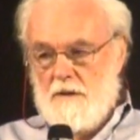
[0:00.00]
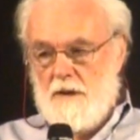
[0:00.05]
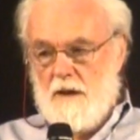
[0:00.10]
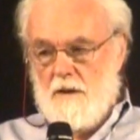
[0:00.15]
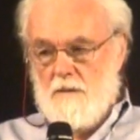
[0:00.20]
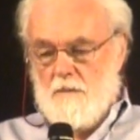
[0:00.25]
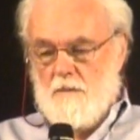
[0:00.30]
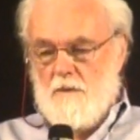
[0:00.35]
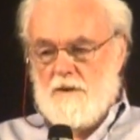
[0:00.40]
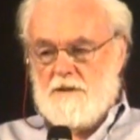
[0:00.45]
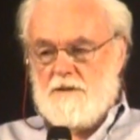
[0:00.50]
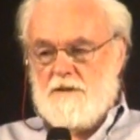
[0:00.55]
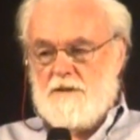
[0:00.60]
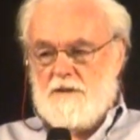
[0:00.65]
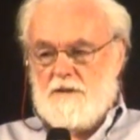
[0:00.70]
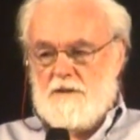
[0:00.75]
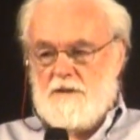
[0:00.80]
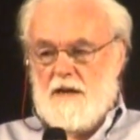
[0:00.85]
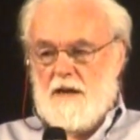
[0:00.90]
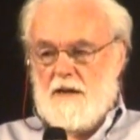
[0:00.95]
Now, what does
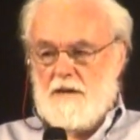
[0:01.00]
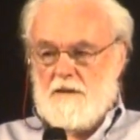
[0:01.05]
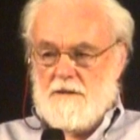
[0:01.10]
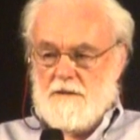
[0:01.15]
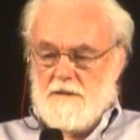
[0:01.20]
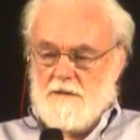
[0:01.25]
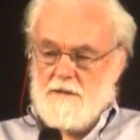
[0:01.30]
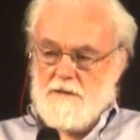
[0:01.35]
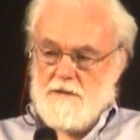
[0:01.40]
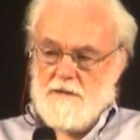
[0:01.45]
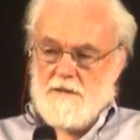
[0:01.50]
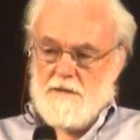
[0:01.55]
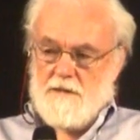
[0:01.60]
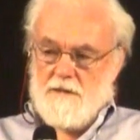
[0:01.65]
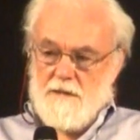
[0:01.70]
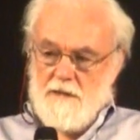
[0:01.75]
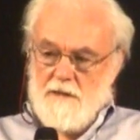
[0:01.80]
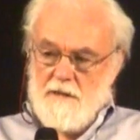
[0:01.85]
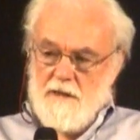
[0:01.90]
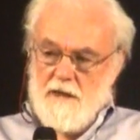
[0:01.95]
this tell us
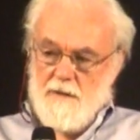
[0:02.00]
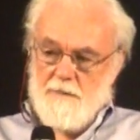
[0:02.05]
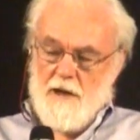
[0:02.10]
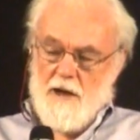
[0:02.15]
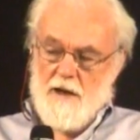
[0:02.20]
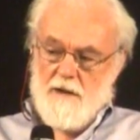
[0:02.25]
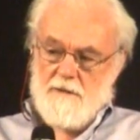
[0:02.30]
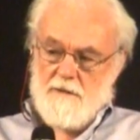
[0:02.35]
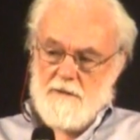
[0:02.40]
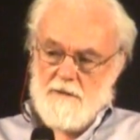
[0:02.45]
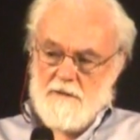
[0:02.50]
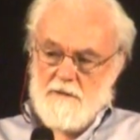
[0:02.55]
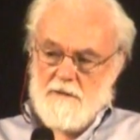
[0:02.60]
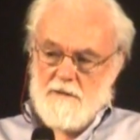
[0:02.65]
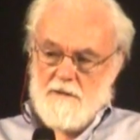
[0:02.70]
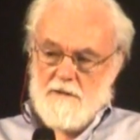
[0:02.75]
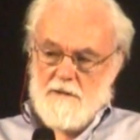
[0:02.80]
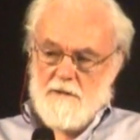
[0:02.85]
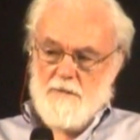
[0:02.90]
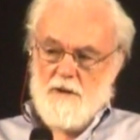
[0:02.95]

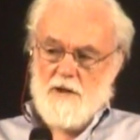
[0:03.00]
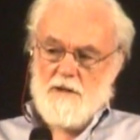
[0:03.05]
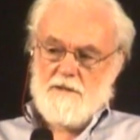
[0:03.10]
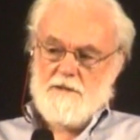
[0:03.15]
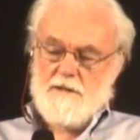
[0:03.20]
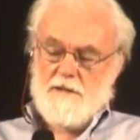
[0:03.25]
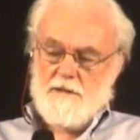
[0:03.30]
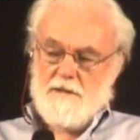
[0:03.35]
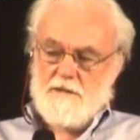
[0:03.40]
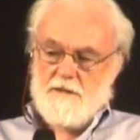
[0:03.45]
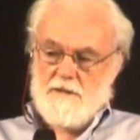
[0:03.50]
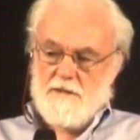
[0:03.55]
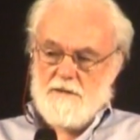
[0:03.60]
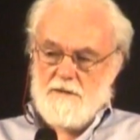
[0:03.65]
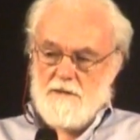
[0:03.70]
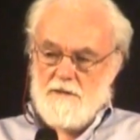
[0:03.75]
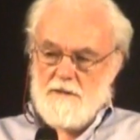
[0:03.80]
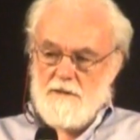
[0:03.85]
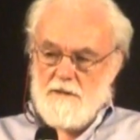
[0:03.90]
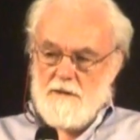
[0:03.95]
about the politics
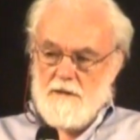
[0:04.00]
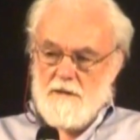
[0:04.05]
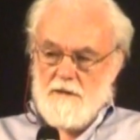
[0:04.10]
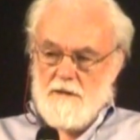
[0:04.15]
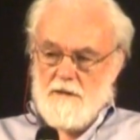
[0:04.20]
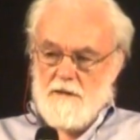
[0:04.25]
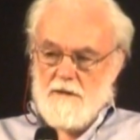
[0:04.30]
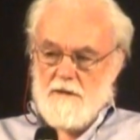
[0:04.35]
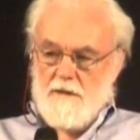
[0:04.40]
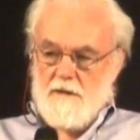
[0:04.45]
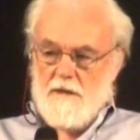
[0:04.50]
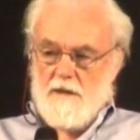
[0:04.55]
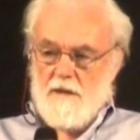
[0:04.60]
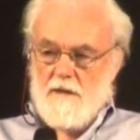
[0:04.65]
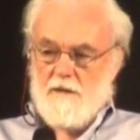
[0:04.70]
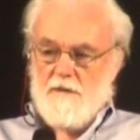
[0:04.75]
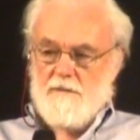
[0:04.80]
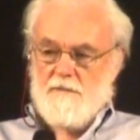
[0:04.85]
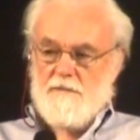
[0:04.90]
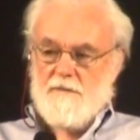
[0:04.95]

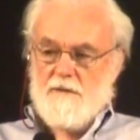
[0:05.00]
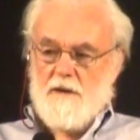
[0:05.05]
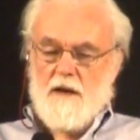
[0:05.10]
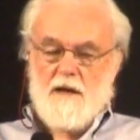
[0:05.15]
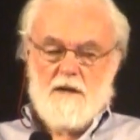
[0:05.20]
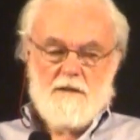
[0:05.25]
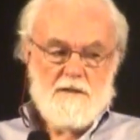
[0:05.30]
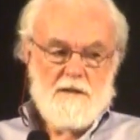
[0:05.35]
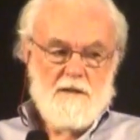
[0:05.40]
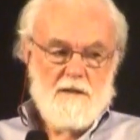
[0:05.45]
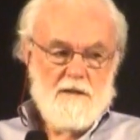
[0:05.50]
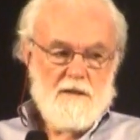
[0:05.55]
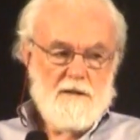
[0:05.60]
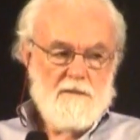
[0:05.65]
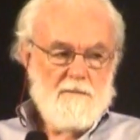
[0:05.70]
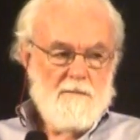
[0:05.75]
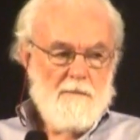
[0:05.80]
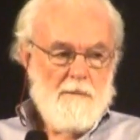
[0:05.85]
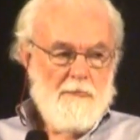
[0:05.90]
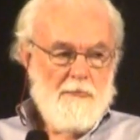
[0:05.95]
of our time?
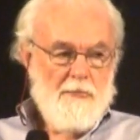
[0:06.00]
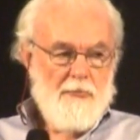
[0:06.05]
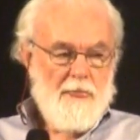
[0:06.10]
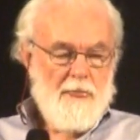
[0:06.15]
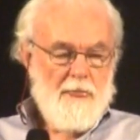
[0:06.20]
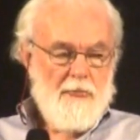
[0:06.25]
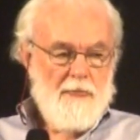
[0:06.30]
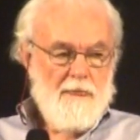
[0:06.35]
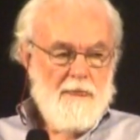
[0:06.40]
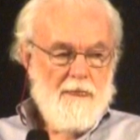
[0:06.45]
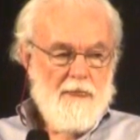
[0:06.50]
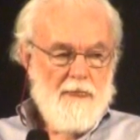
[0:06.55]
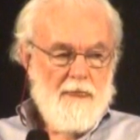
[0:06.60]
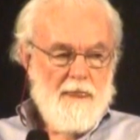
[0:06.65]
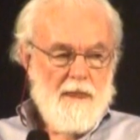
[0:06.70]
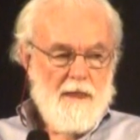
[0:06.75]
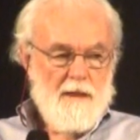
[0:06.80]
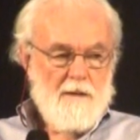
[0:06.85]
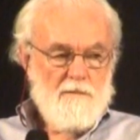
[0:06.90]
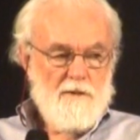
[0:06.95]

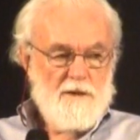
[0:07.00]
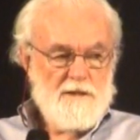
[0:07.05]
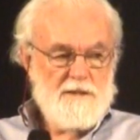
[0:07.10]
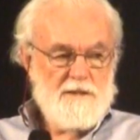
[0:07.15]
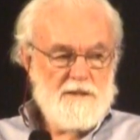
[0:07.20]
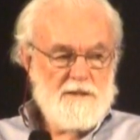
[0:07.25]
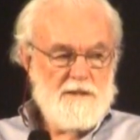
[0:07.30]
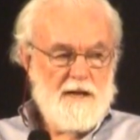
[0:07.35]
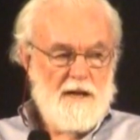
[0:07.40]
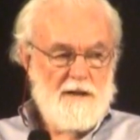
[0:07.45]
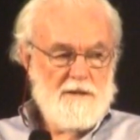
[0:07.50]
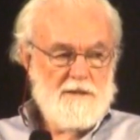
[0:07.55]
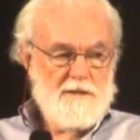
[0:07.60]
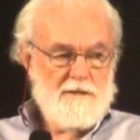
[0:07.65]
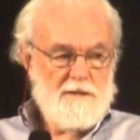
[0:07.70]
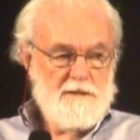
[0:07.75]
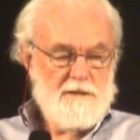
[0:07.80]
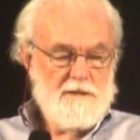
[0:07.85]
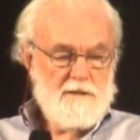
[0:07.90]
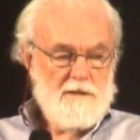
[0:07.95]
What does it tell
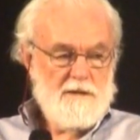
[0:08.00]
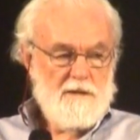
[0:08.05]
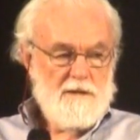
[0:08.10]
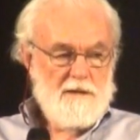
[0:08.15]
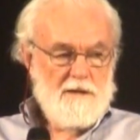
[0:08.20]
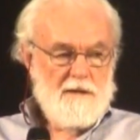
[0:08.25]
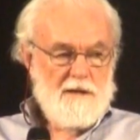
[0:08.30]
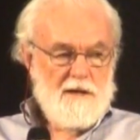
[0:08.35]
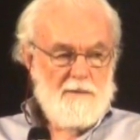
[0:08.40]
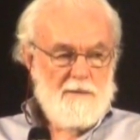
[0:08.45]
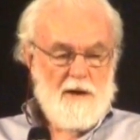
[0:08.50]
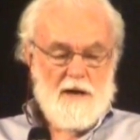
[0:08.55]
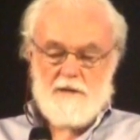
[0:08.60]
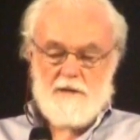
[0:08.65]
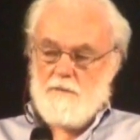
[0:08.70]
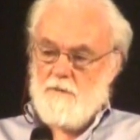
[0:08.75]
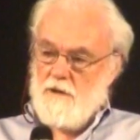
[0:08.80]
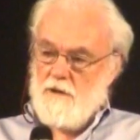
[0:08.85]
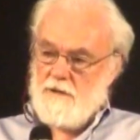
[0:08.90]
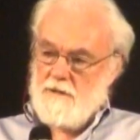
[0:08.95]
us
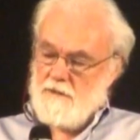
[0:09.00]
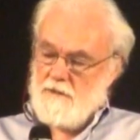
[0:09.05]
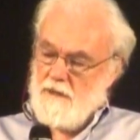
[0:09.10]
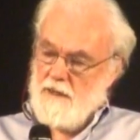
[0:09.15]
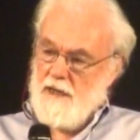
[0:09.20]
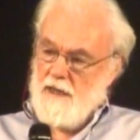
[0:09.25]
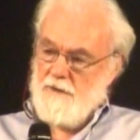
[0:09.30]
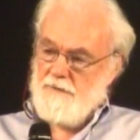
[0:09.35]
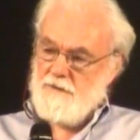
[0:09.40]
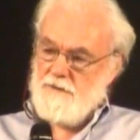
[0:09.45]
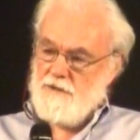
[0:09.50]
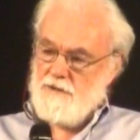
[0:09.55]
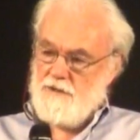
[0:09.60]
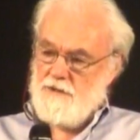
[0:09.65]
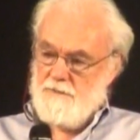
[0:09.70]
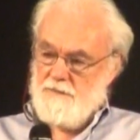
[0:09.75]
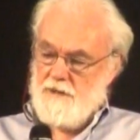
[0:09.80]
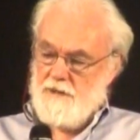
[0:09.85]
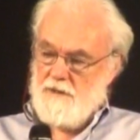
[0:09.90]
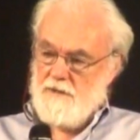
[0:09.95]
about what the left
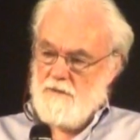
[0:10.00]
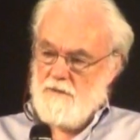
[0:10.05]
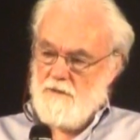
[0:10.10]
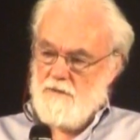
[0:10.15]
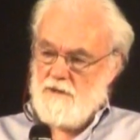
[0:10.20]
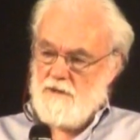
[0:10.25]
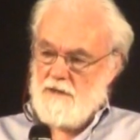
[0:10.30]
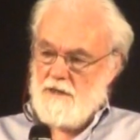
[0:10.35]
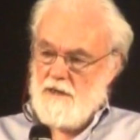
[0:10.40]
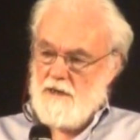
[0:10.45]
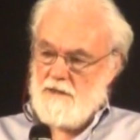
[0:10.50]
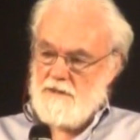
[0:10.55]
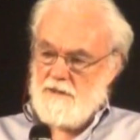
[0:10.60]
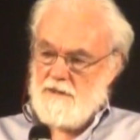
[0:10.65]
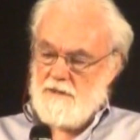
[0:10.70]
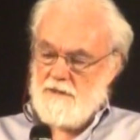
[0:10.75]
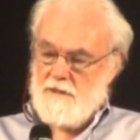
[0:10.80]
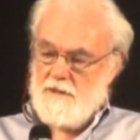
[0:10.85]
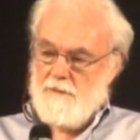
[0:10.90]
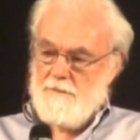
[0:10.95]
should be
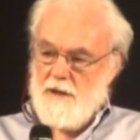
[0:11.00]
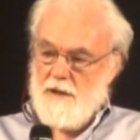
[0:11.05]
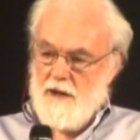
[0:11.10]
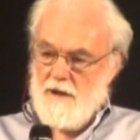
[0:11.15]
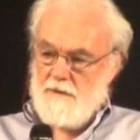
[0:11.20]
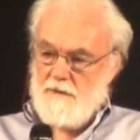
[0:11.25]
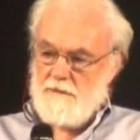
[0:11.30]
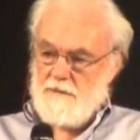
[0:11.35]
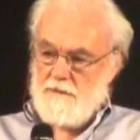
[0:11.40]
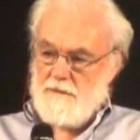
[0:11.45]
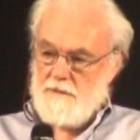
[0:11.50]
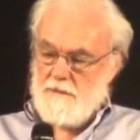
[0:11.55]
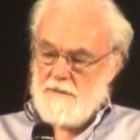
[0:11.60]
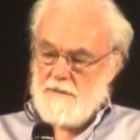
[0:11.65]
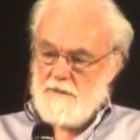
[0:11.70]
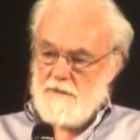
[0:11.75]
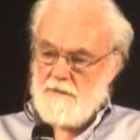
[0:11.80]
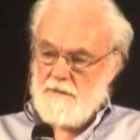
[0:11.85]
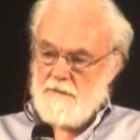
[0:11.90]
organising about?